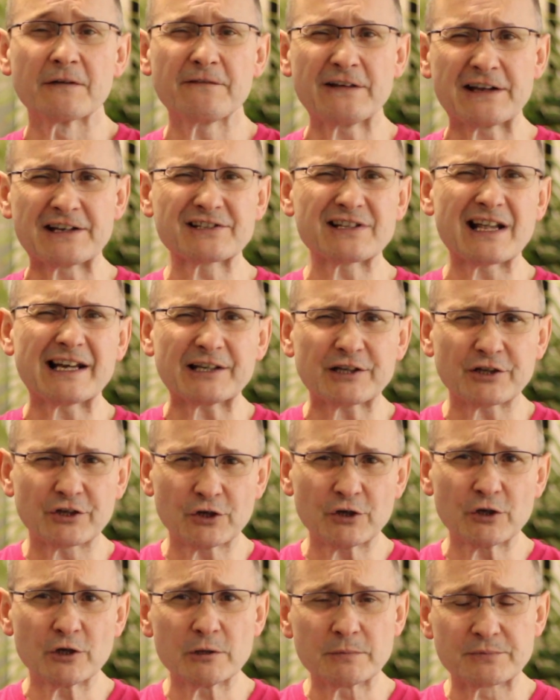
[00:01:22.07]
things like
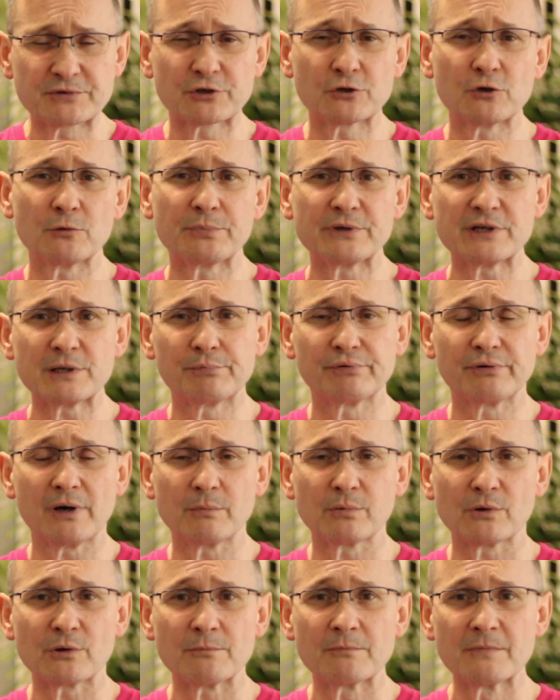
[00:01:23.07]
curbs could be a
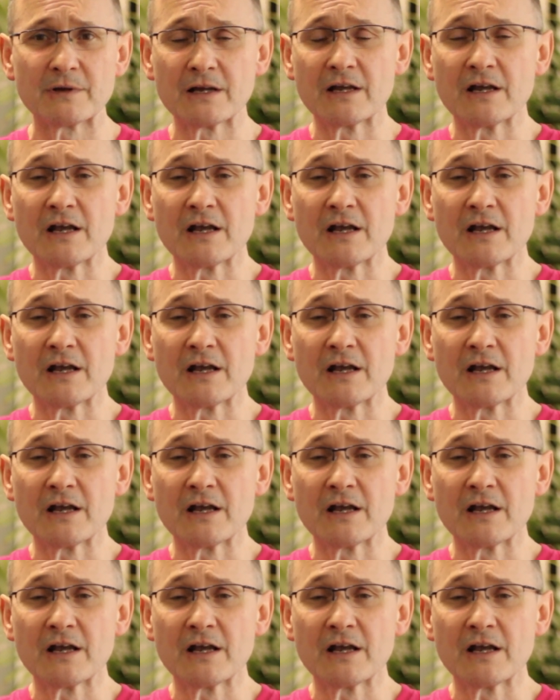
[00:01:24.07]
problem.